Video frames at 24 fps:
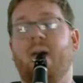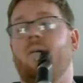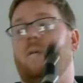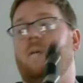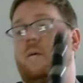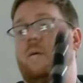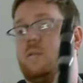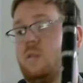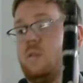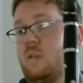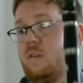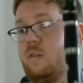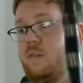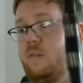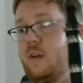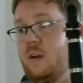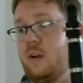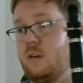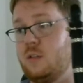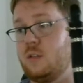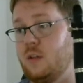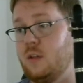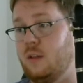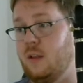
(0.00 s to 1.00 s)
Those are the
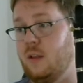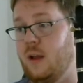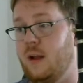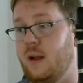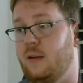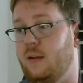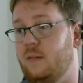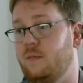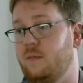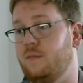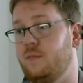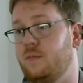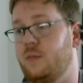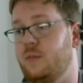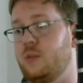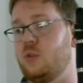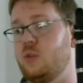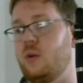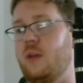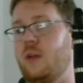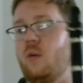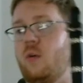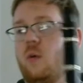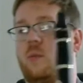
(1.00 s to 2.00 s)
fingers on that. Let's
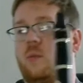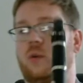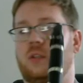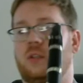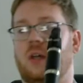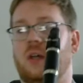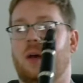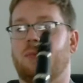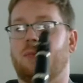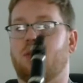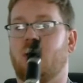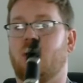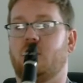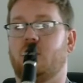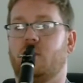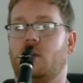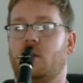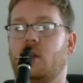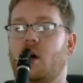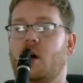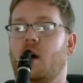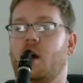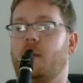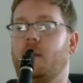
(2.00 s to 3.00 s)
try that one more time. Sizzle
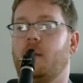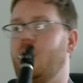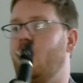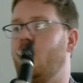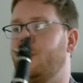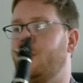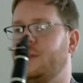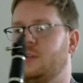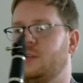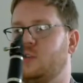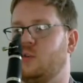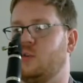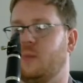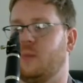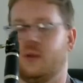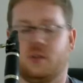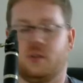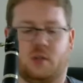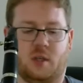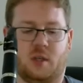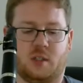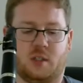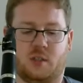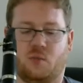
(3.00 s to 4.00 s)
along both instruments.
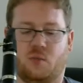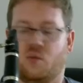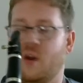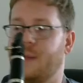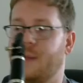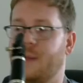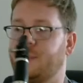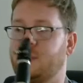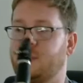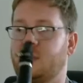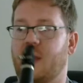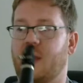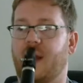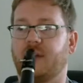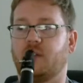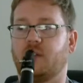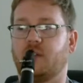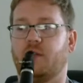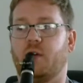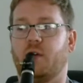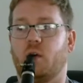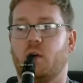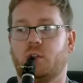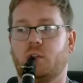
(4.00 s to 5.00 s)
Get some rep
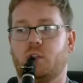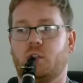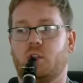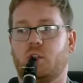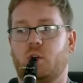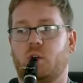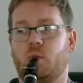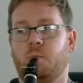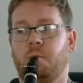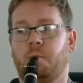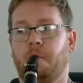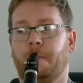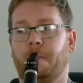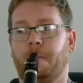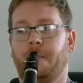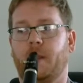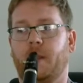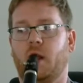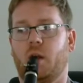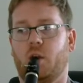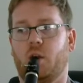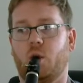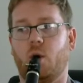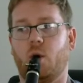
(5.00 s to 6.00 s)
saxophones. 2,
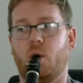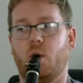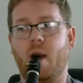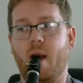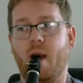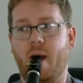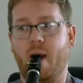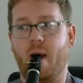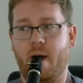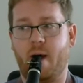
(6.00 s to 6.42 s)
3.